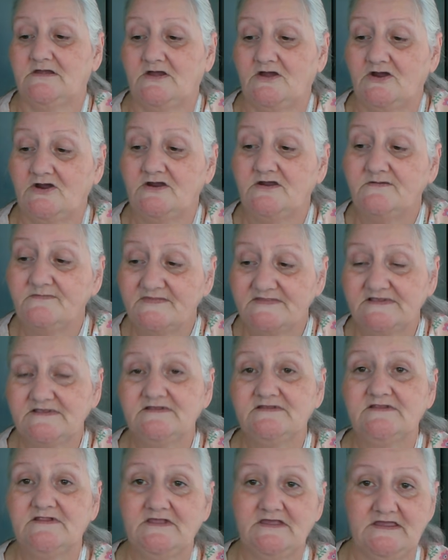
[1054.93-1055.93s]
arms
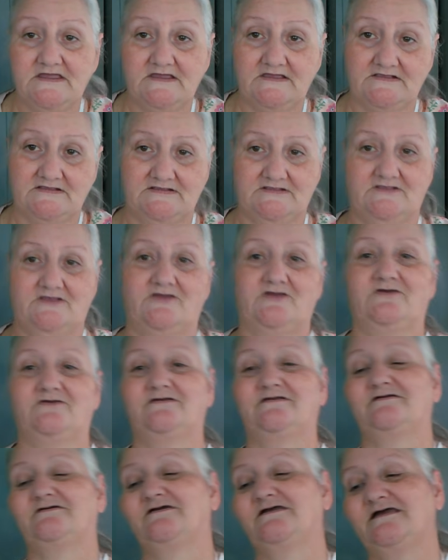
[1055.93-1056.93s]
and legs.
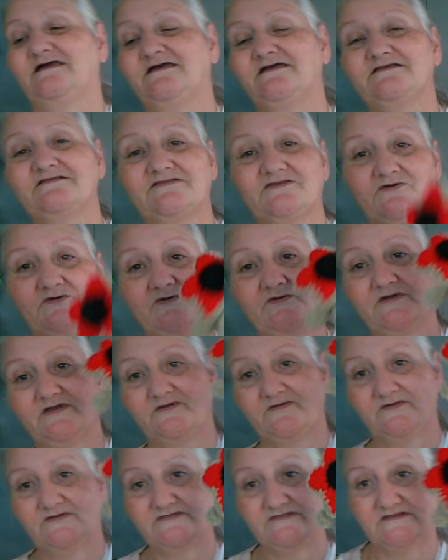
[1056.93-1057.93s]
Okay, so
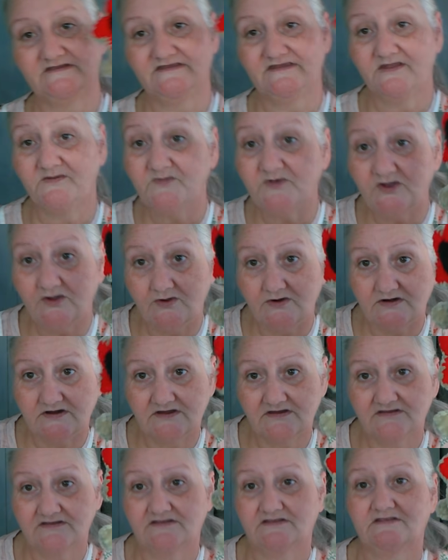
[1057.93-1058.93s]
we went the
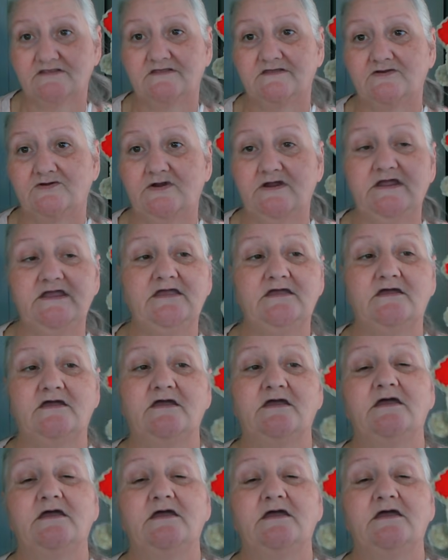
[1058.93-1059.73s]
demigorgons, right?